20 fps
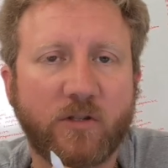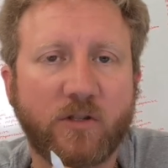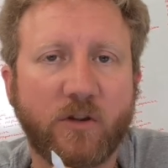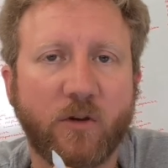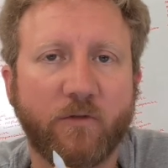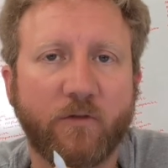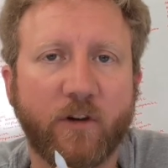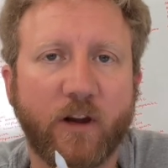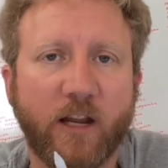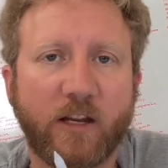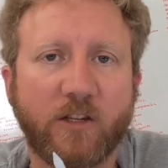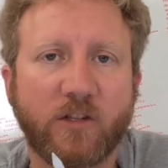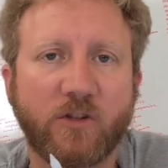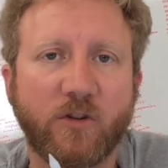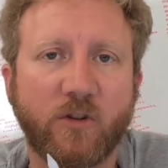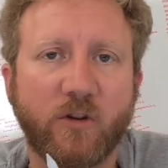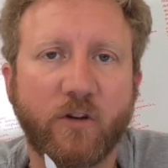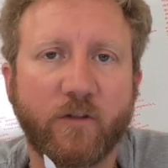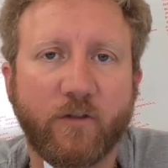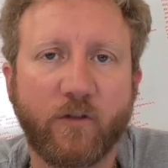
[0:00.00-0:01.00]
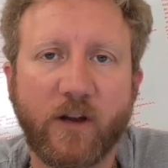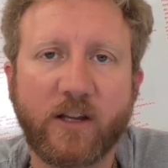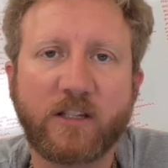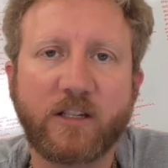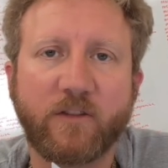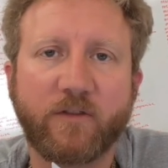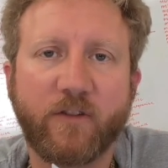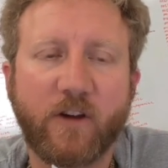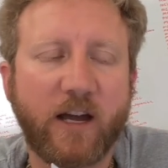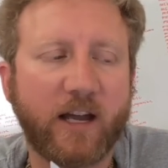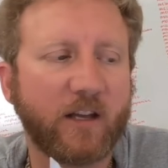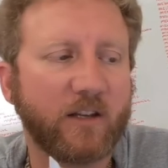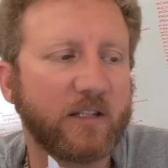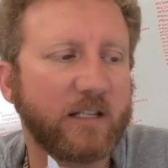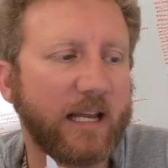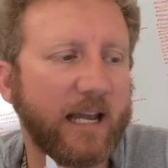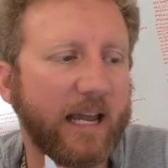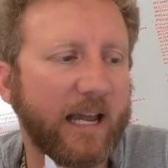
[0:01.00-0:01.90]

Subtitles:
Don't forget to do your forensic files